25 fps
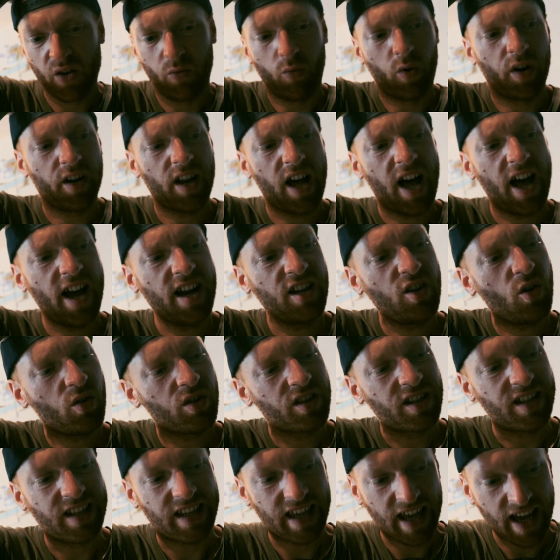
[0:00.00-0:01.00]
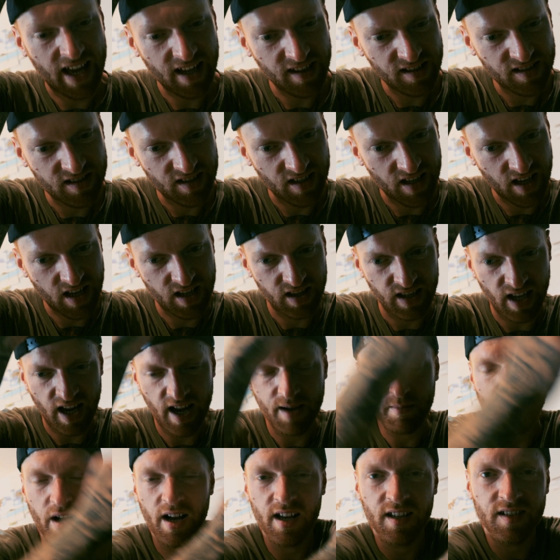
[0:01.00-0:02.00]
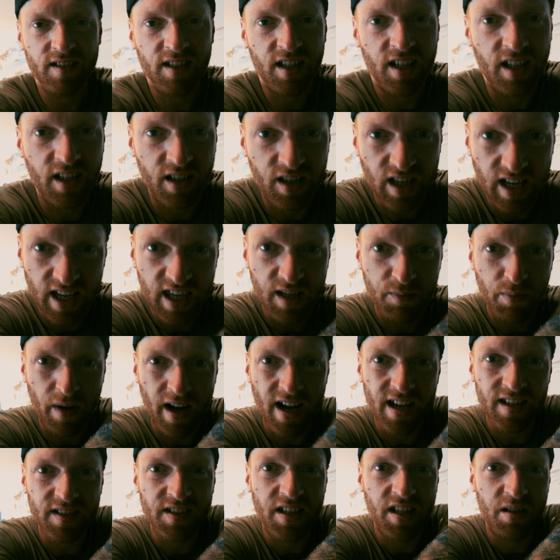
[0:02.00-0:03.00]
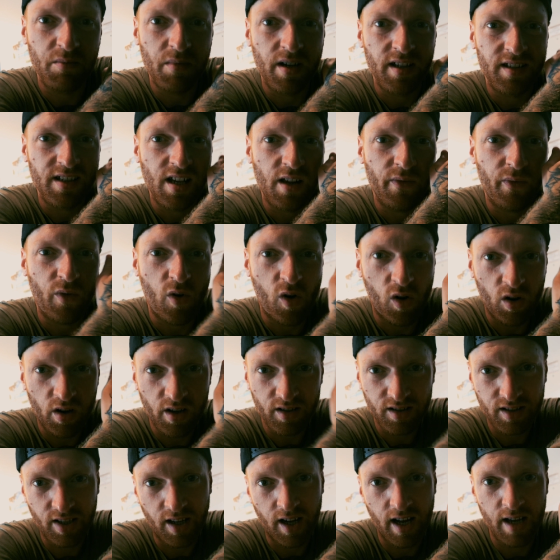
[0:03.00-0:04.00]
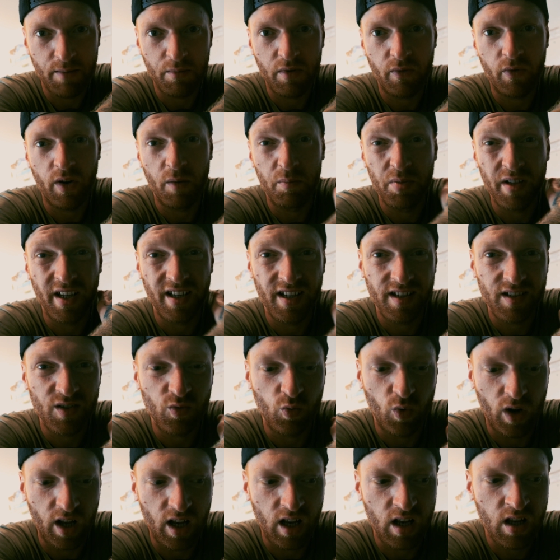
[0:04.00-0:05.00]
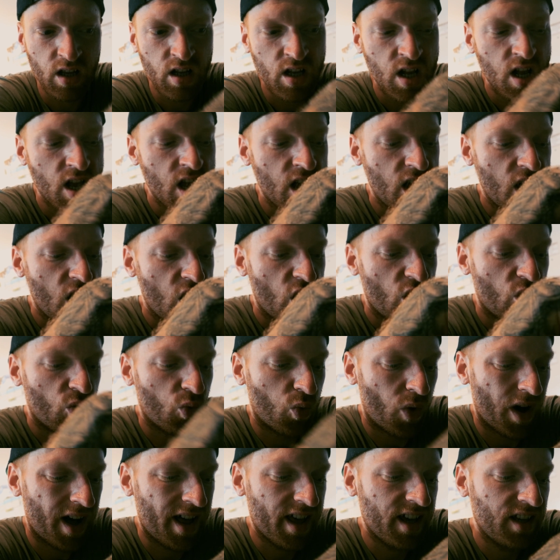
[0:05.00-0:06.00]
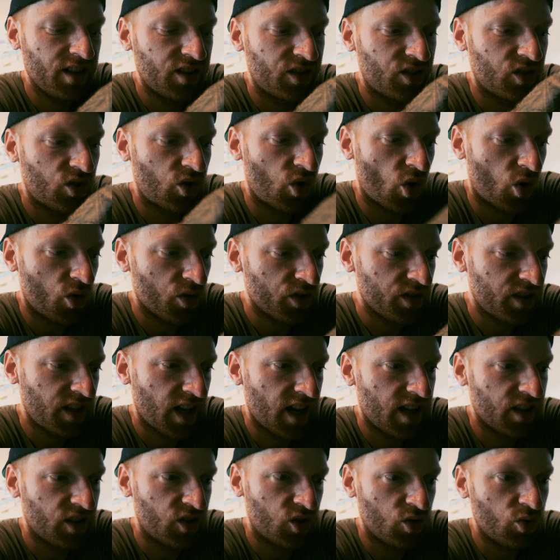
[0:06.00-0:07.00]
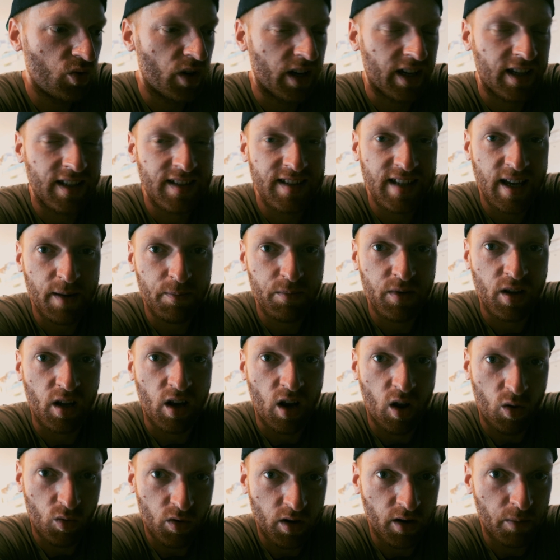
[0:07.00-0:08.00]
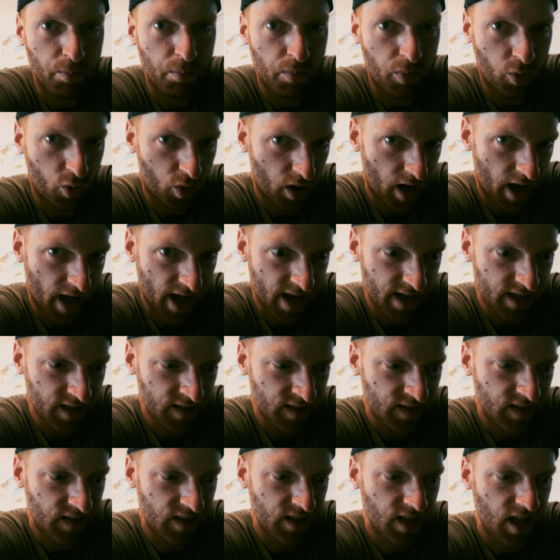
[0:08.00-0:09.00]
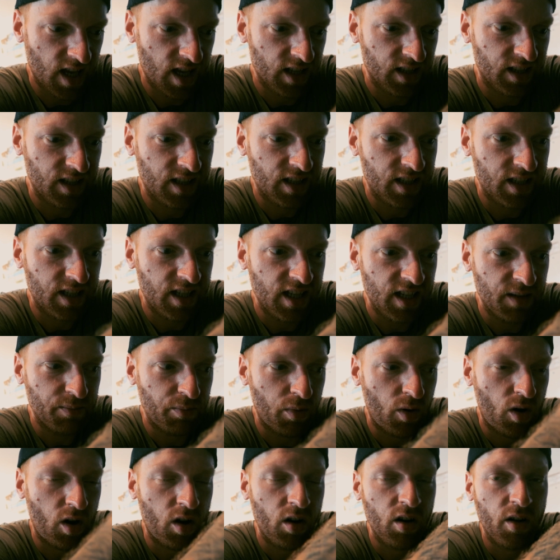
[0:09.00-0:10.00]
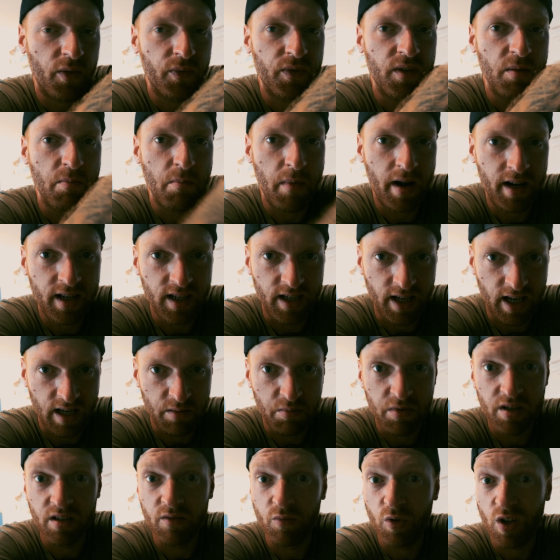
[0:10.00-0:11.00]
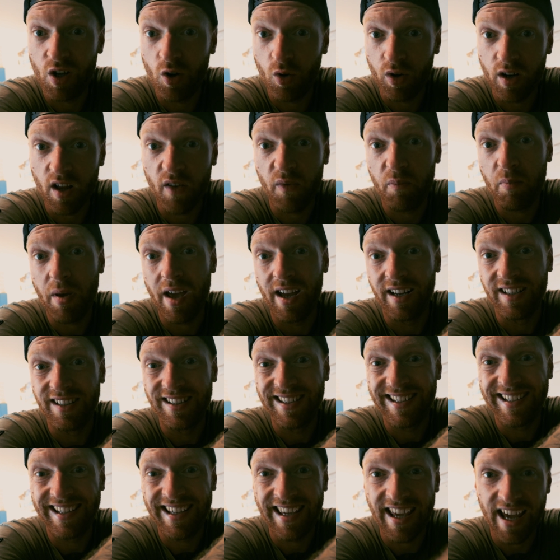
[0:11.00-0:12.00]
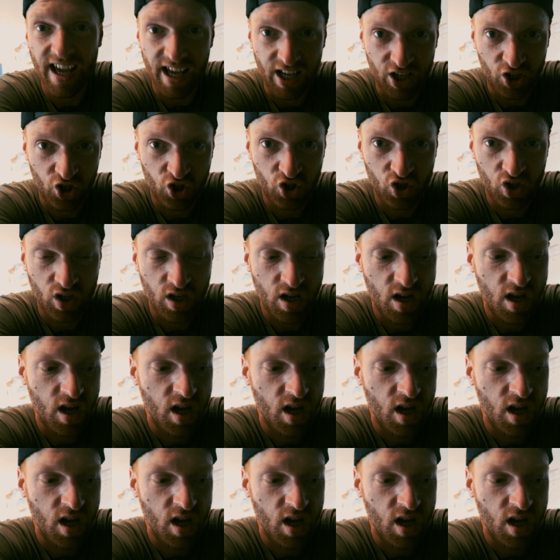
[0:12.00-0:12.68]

what I don't get, and I'm asking, keep asking myself all the time, and Fabian as well, why don't they do accept the lower price and keep all of the money? I mean, we could have paid cash.